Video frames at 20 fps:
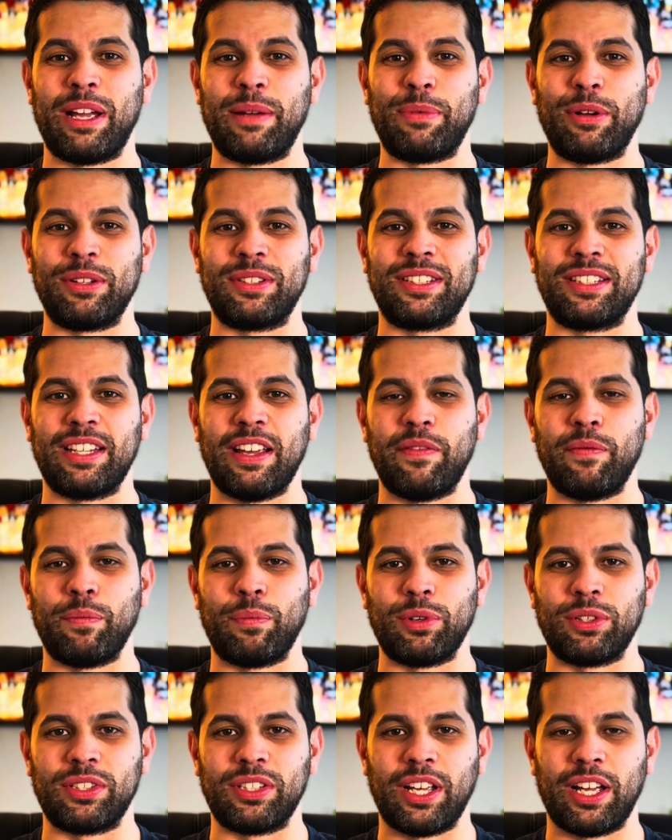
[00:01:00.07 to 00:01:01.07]
about
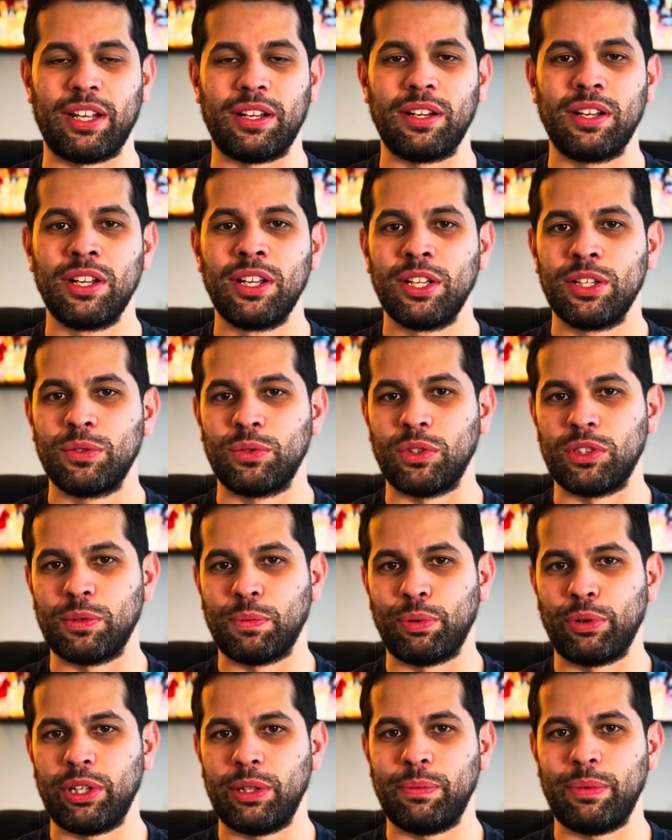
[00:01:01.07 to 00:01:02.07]
7%. So it's a
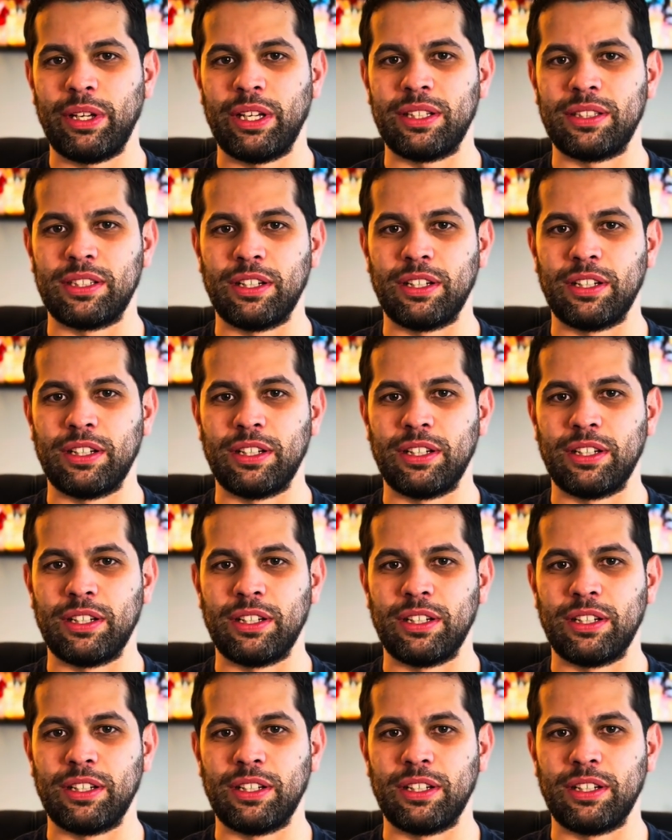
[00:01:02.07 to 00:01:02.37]
pretty big